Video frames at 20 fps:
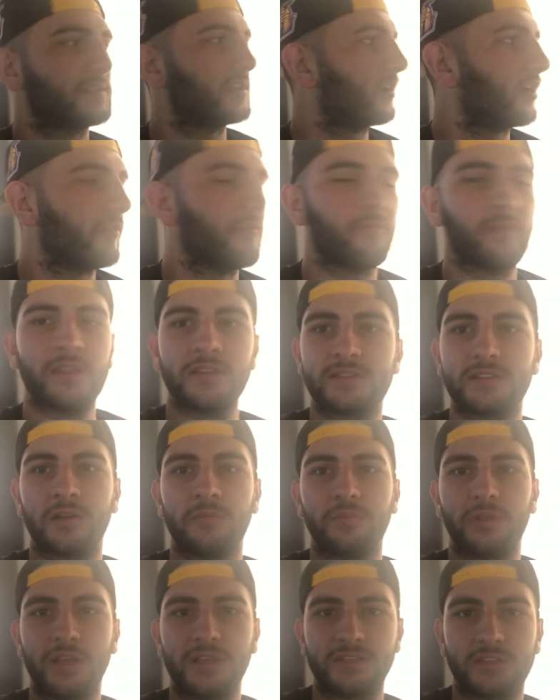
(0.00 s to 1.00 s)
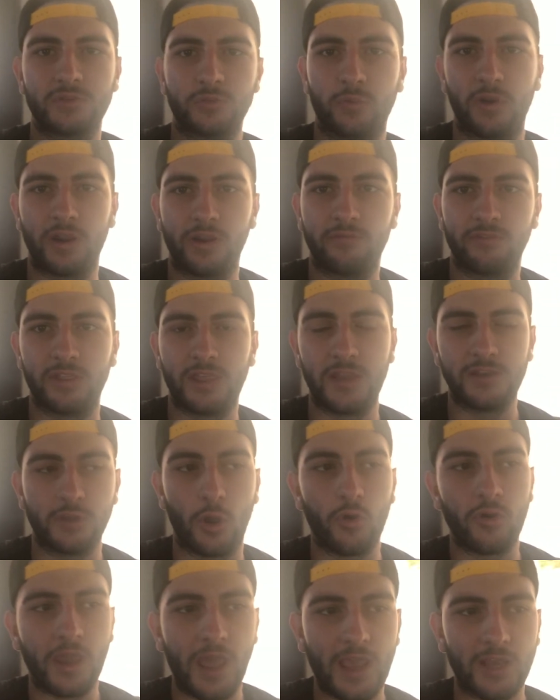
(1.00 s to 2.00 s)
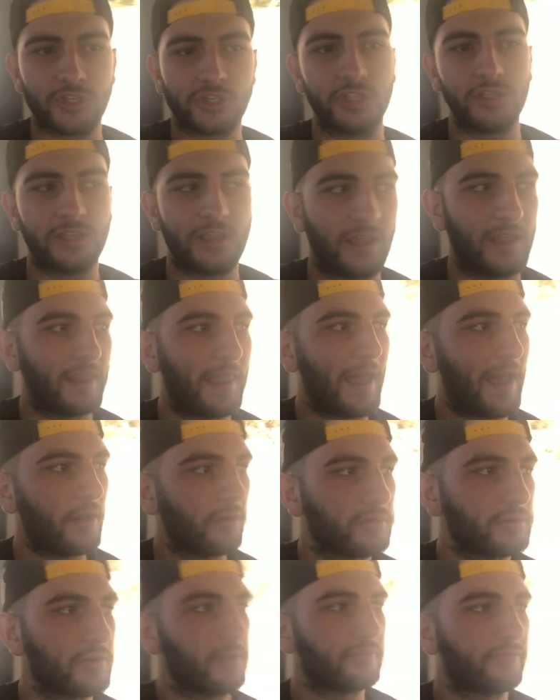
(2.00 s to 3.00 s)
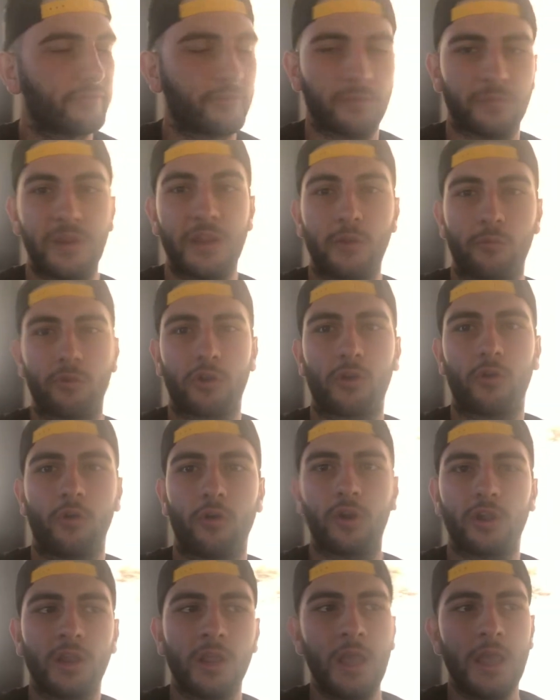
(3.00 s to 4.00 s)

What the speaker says: there have been some places wherever they don't actually allow for me to record,